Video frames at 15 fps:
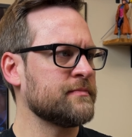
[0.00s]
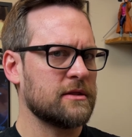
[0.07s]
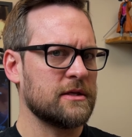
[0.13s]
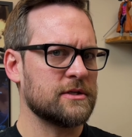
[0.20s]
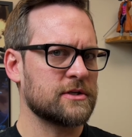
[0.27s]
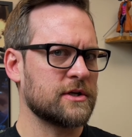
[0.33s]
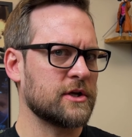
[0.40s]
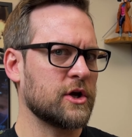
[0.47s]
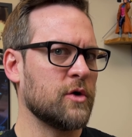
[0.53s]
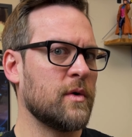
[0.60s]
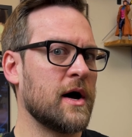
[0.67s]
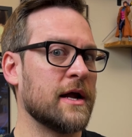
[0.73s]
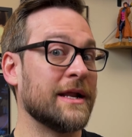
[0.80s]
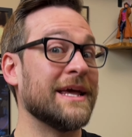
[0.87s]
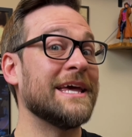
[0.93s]
These are gonna go
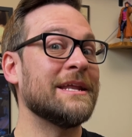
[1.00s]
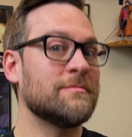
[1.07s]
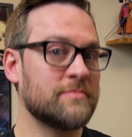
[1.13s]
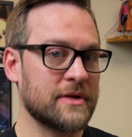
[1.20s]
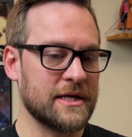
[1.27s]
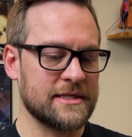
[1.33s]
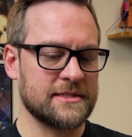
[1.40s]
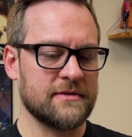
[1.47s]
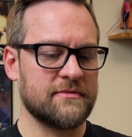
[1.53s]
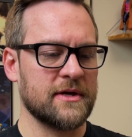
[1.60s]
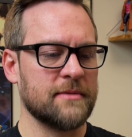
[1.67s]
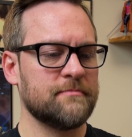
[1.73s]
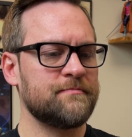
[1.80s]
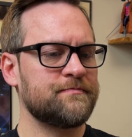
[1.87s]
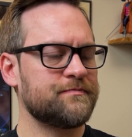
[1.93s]
on in place of
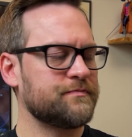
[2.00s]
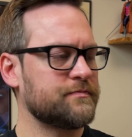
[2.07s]
them.